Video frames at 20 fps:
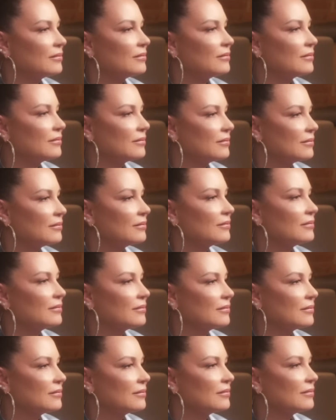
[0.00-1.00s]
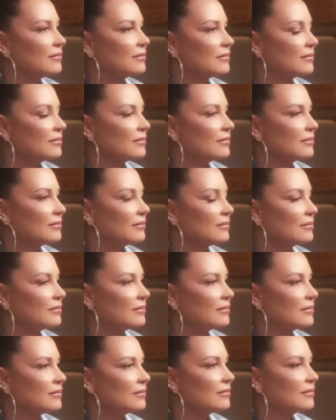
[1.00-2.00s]

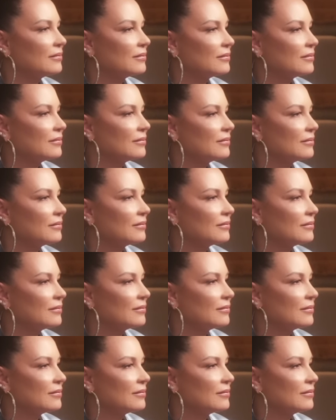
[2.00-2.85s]
(silent)